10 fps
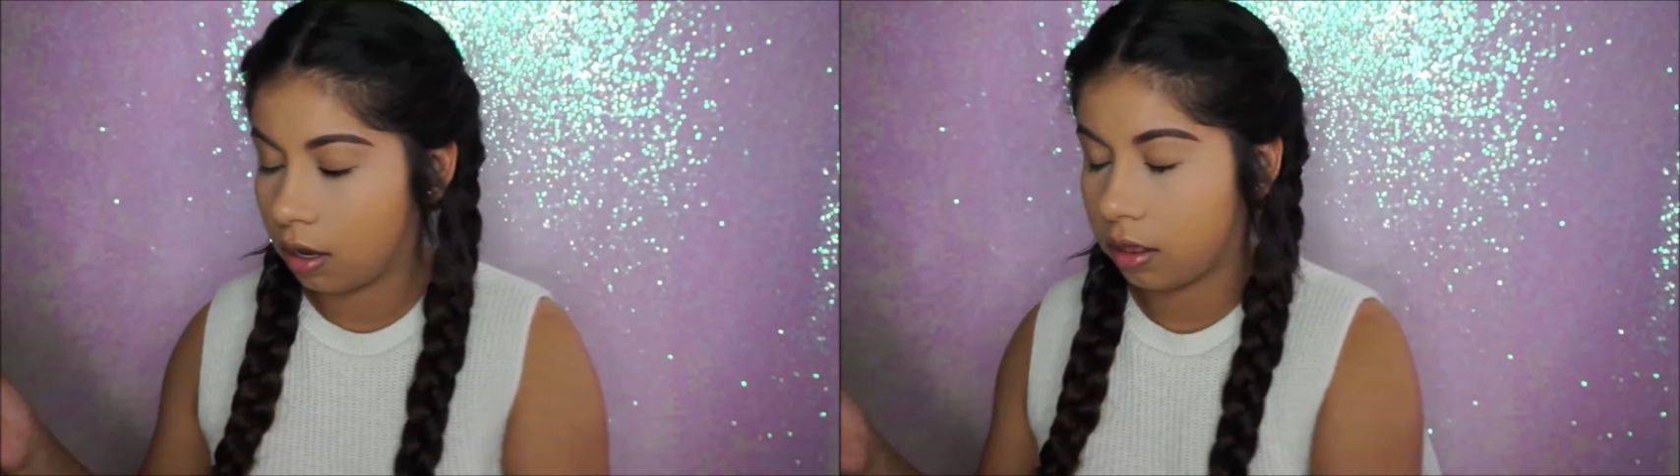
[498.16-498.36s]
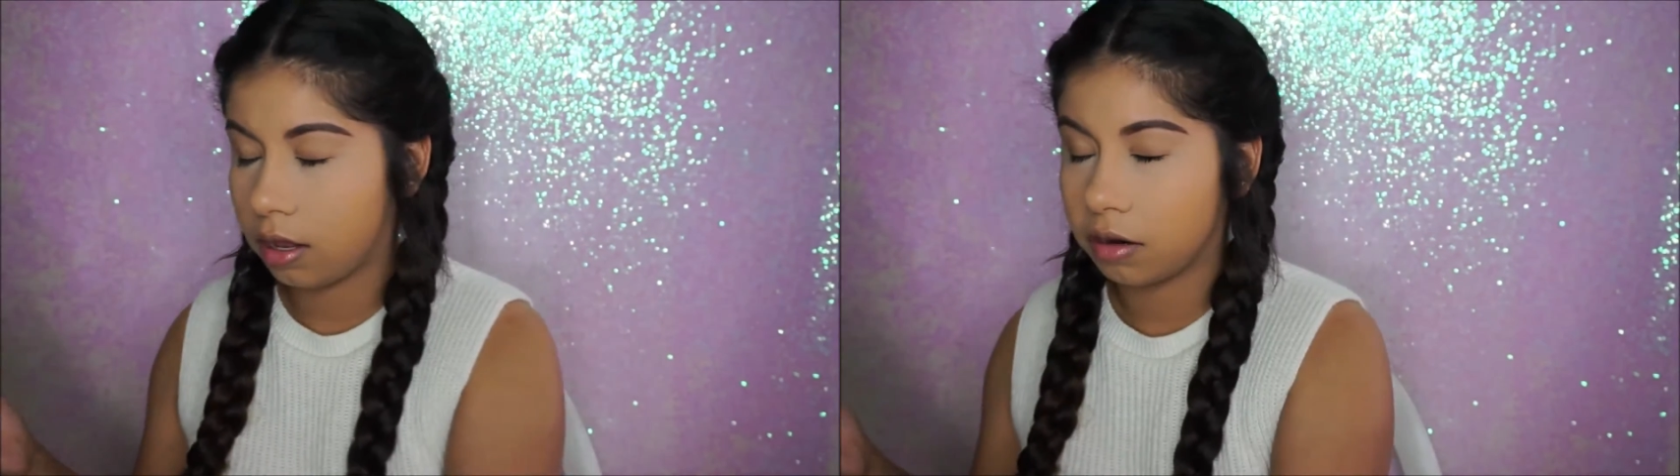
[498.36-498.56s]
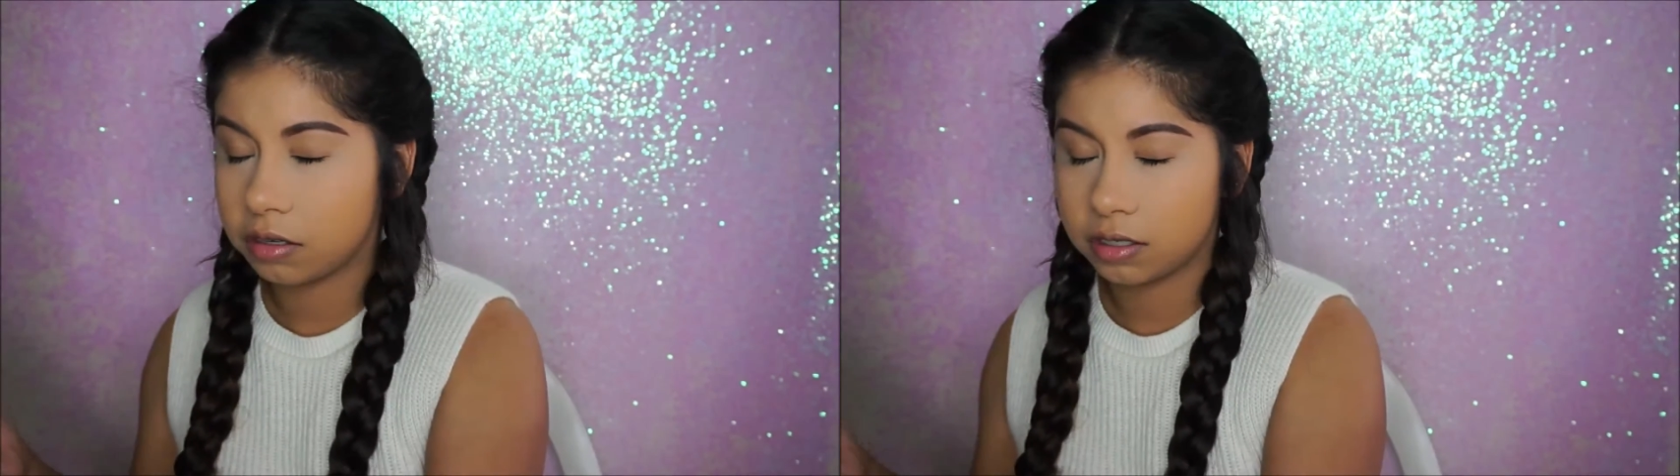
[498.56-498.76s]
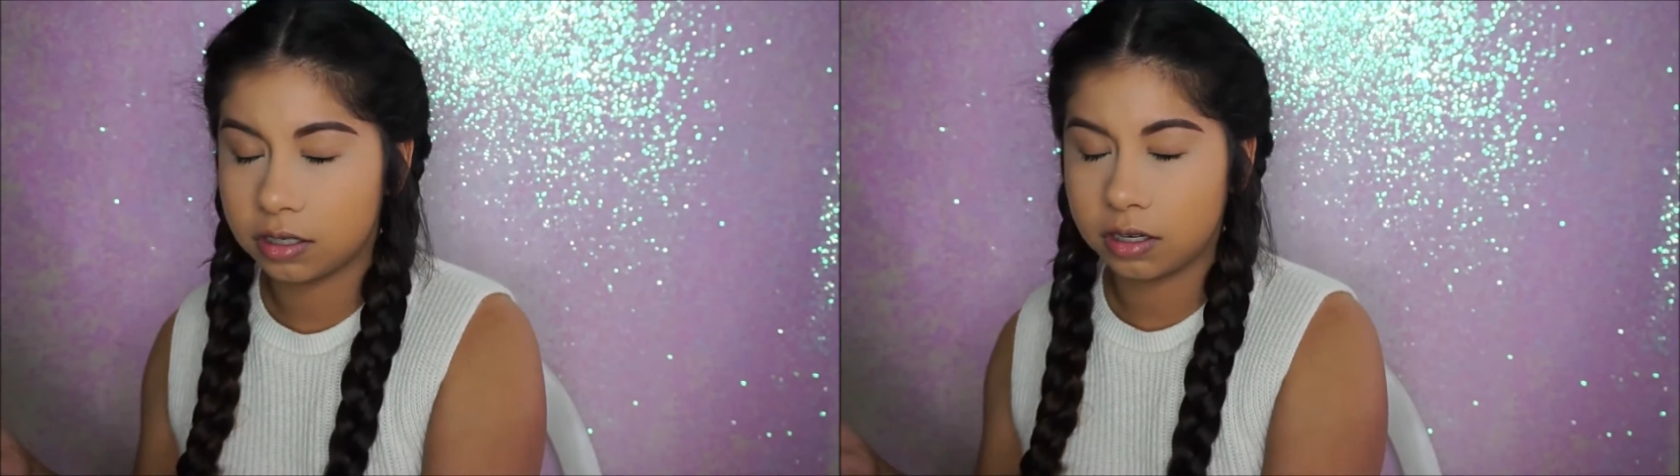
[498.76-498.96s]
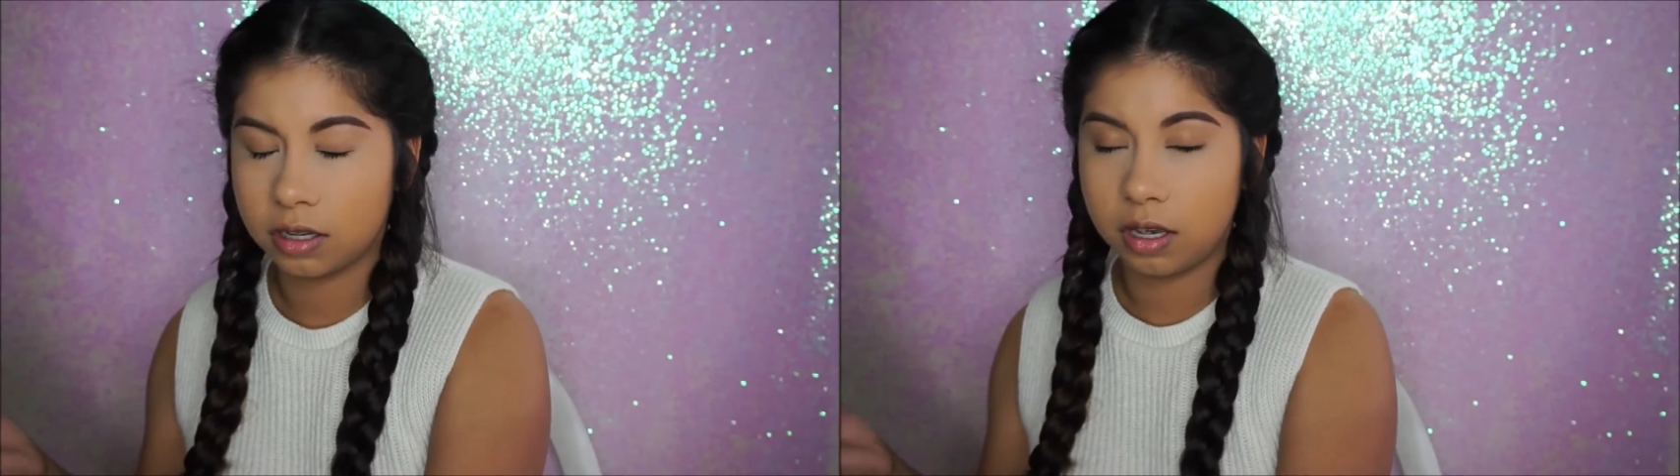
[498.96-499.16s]
And then I'm just
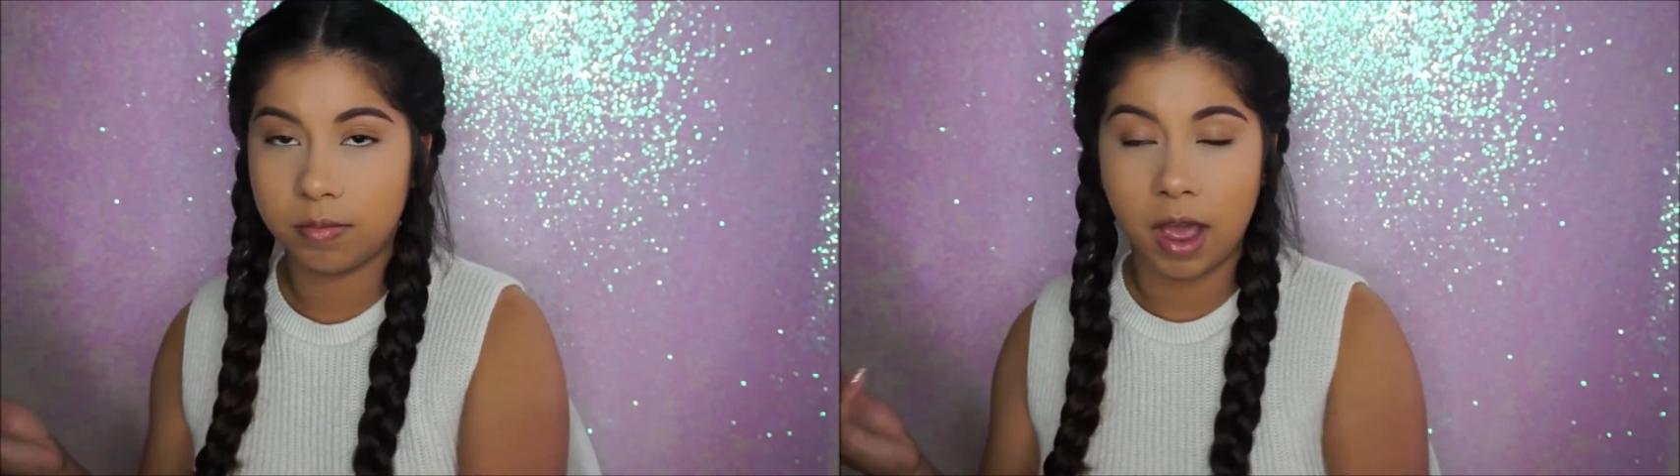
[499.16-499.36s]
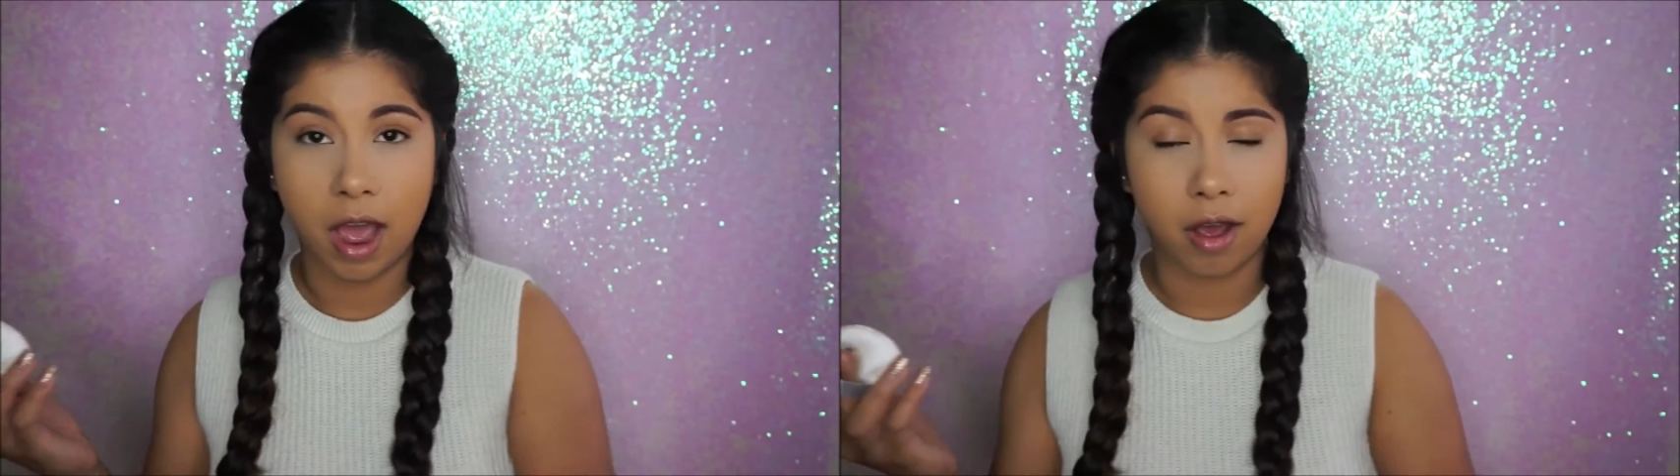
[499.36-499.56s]
gonna keep,